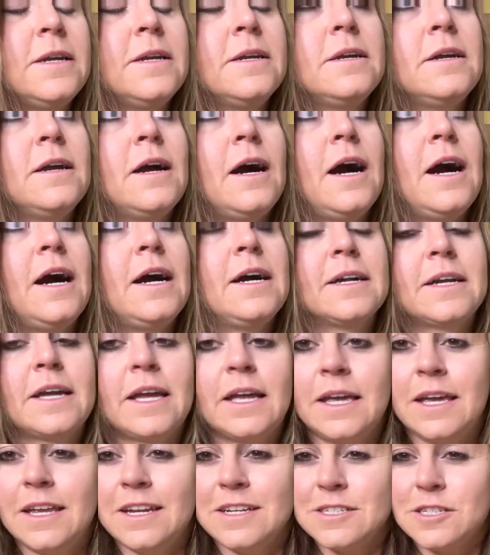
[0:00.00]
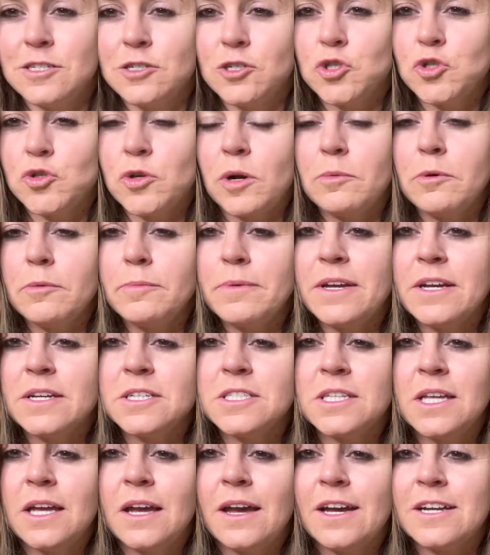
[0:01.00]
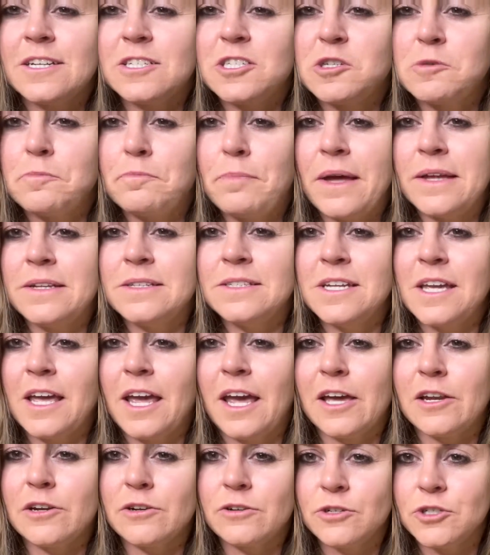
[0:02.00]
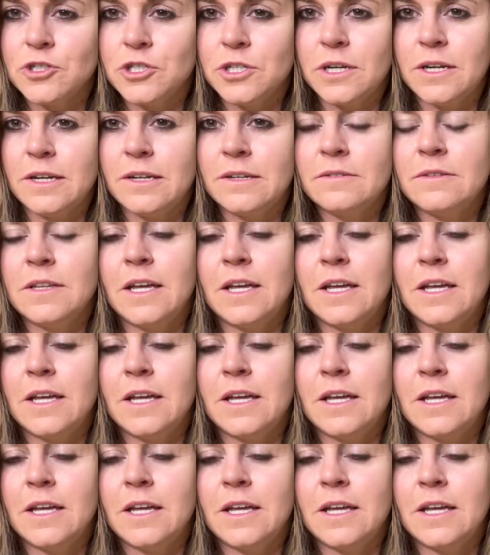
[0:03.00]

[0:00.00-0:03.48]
can get us into trouble because they expend energy.